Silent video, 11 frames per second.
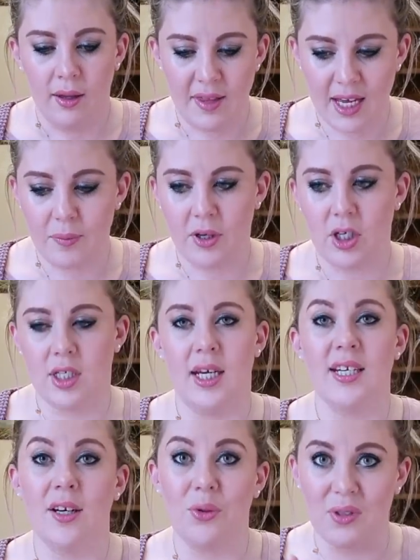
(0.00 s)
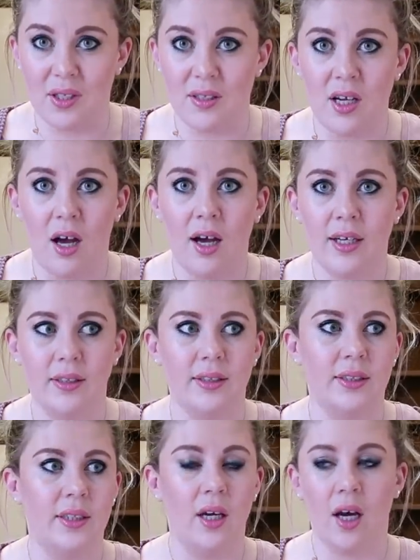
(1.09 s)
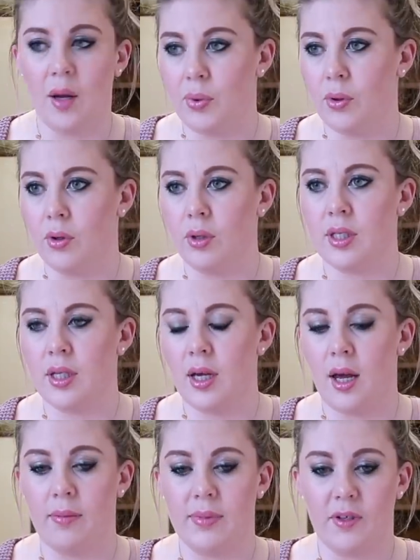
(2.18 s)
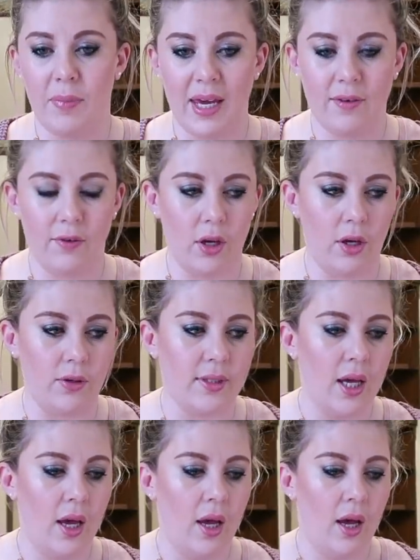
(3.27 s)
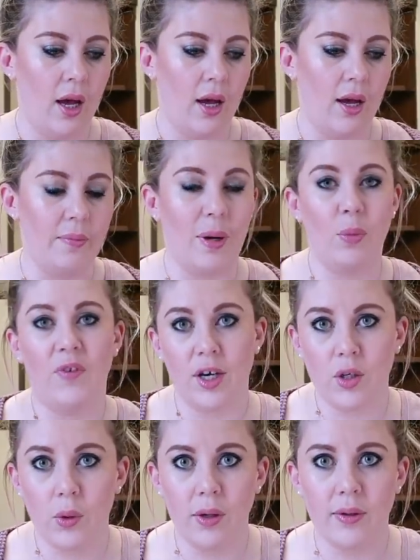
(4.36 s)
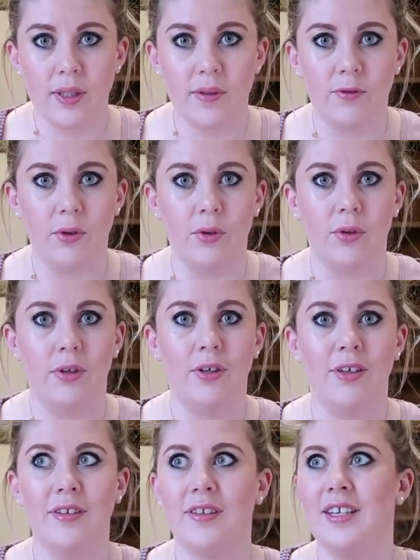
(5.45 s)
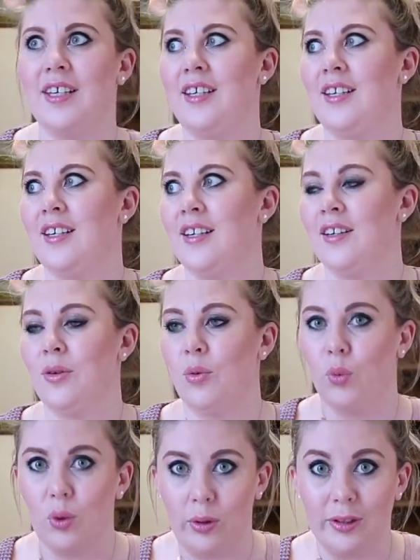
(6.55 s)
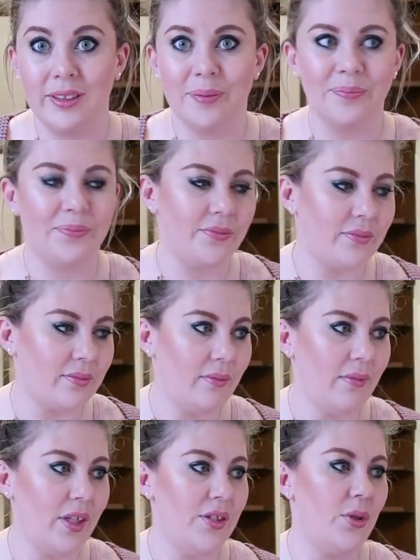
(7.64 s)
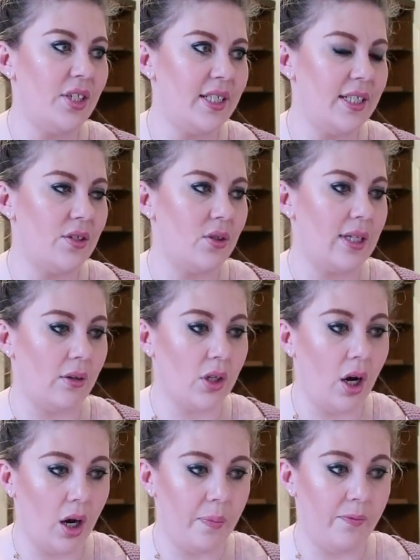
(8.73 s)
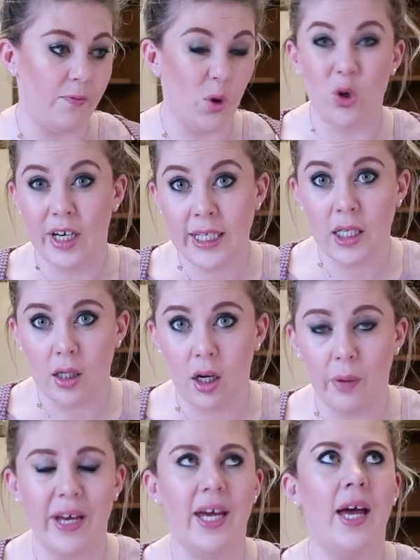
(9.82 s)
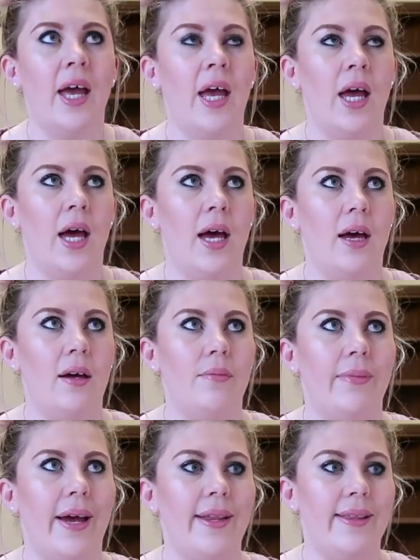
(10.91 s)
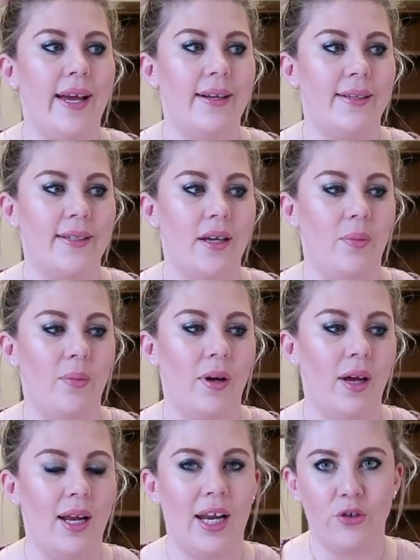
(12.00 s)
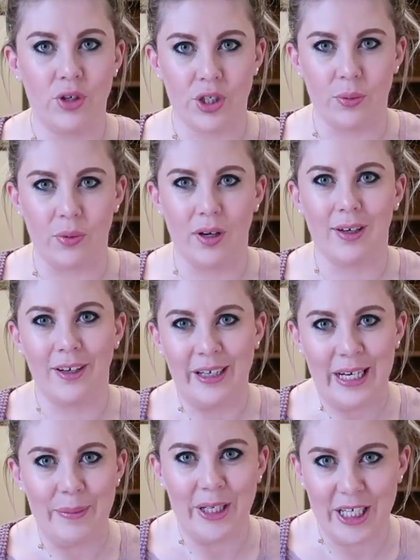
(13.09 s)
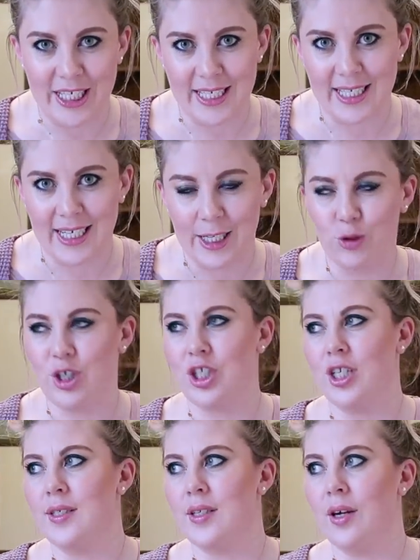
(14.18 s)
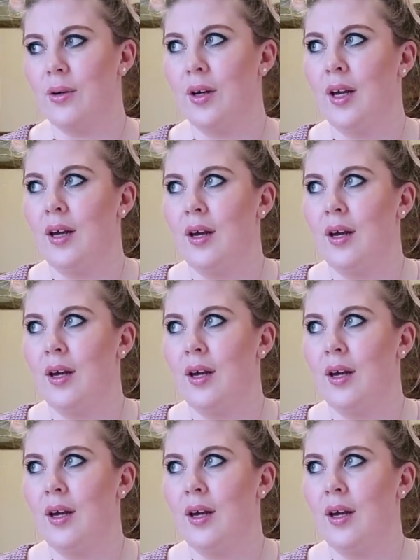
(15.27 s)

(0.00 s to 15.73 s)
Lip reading: that's budgeted, and also the tiles I bought, so I've paid for those. And we've had quotes for the walls, so we just need to sort out carpet, and then some electrician work. Luckily my cousin's an electrician, so